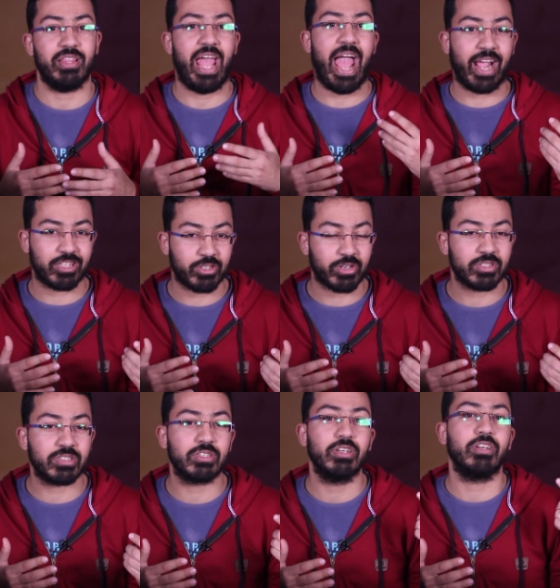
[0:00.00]

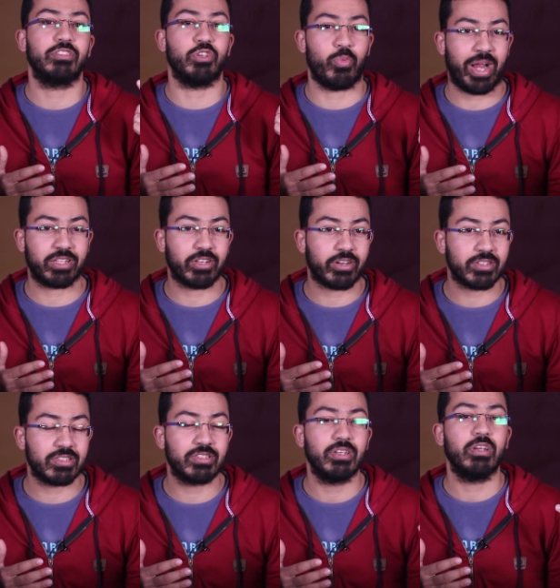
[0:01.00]
actors,
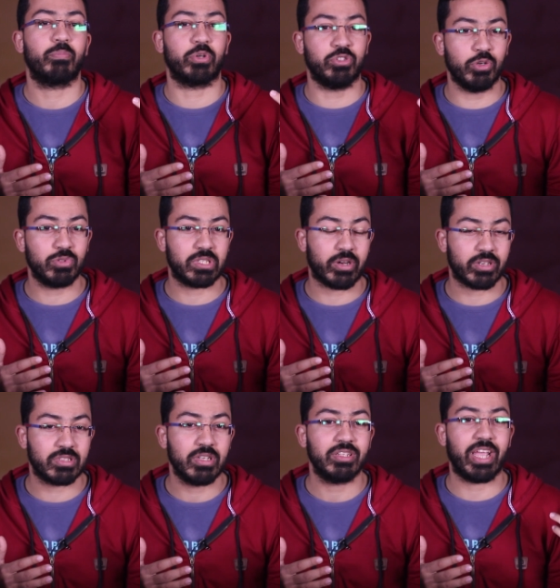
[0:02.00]
directors,
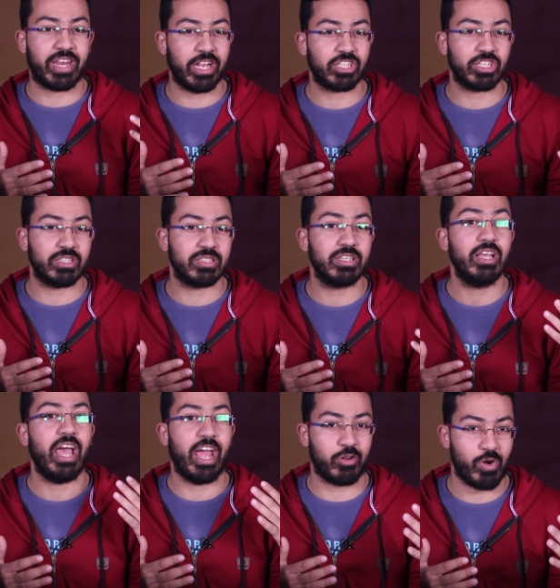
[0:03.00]
producers, technicians, and